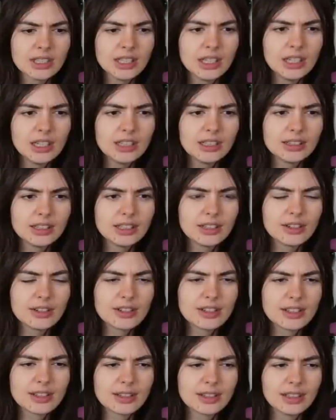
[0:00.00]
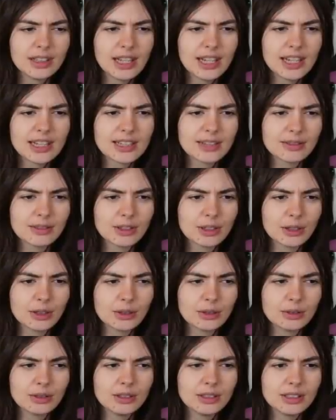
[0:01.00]
Oh, there's Glass
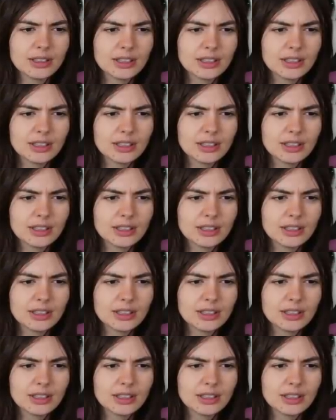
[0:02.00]
Dude.